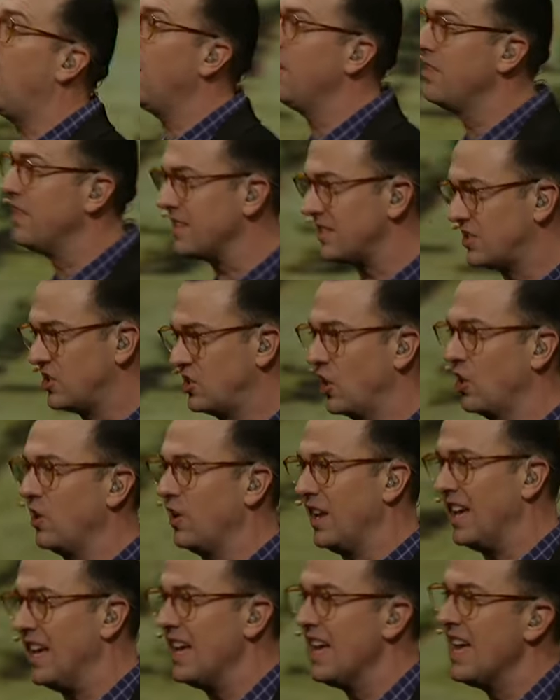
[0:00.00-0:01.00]
on this
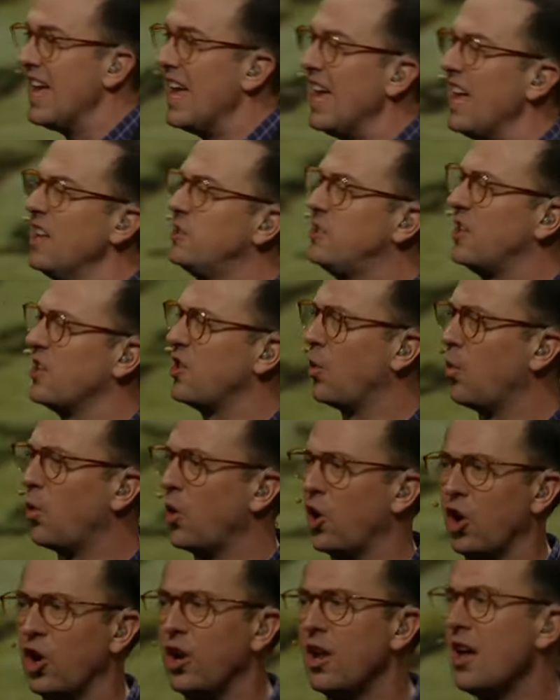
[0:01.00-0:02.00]
journey into the
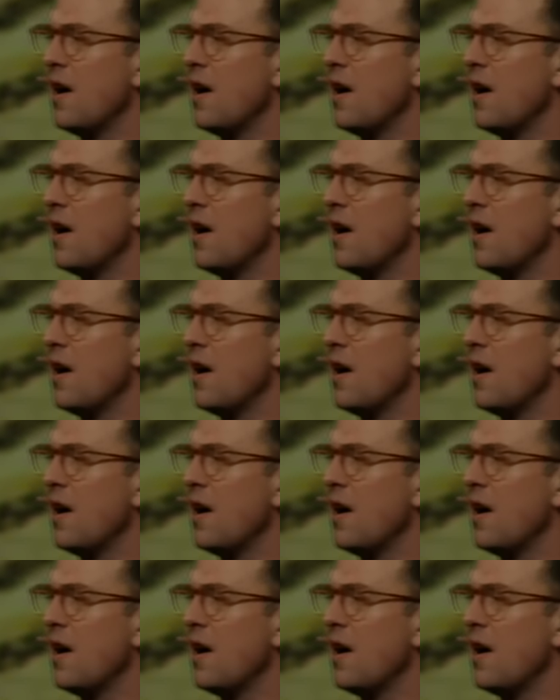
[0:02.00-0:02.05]
Word,